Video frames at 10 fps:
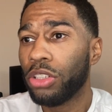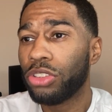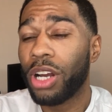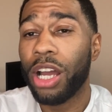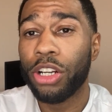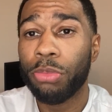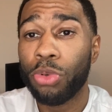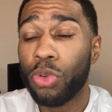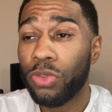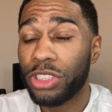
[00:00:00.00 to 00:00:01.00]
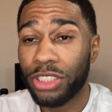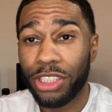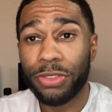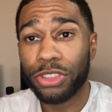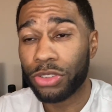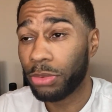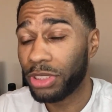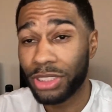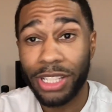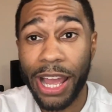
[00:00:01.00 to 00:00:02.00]
trying to move to different
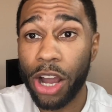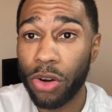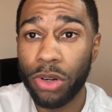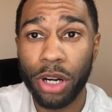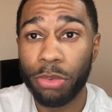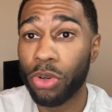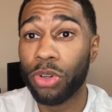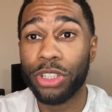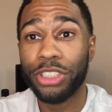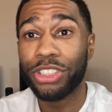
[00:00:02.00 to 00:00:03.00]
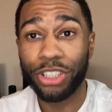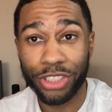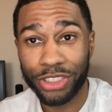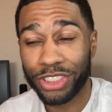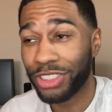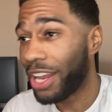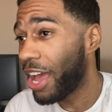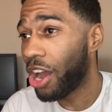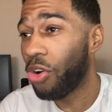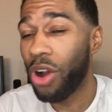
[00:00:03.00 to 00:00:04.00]
scriptures. Now I'm going to church.
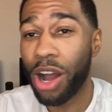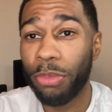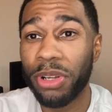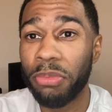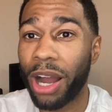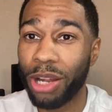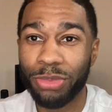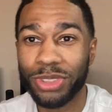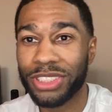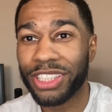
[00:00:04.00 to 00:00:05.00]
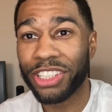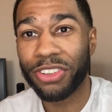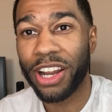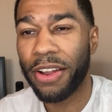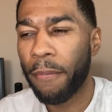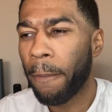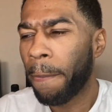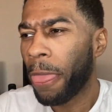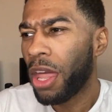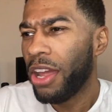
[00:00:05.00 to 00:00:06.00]
Now I'm in Bible study, right?
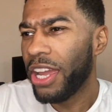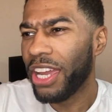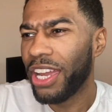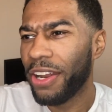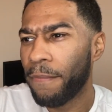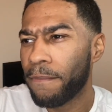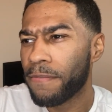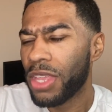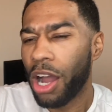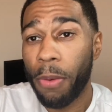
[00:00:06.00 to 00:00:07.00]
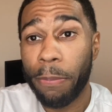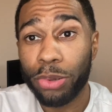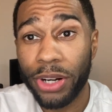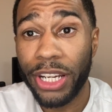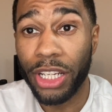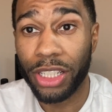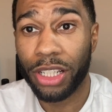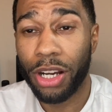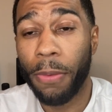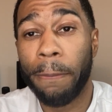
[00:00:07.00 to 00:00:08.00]
And I'm praying.
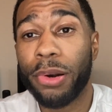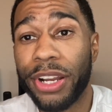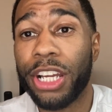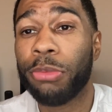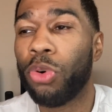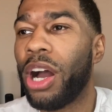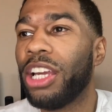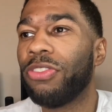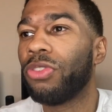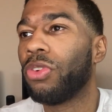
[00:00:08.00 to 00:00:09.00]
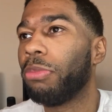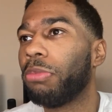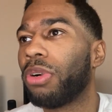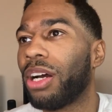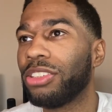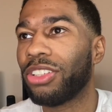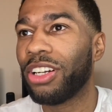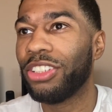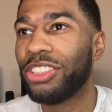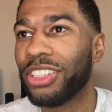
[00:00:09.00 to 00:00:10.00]
I'm praying more. I even remember I
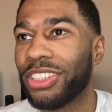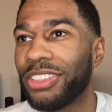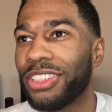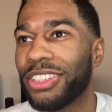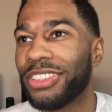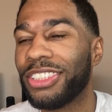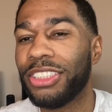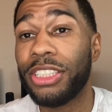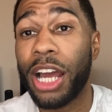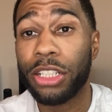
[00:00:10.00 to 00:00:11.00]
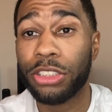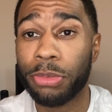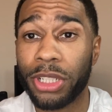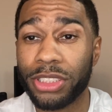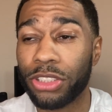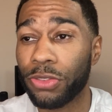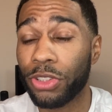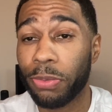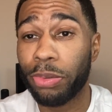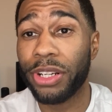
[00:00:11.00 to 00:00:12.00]
started to to to challenge myself
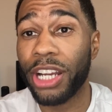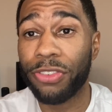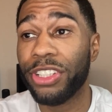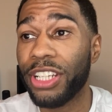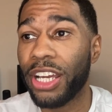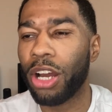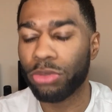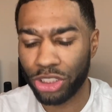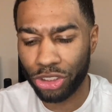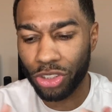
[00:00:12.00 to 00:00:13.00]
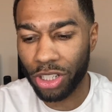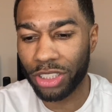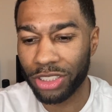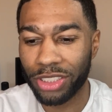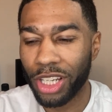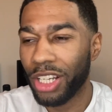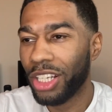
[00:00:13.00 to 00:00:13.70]
to pray every day. I was struggling,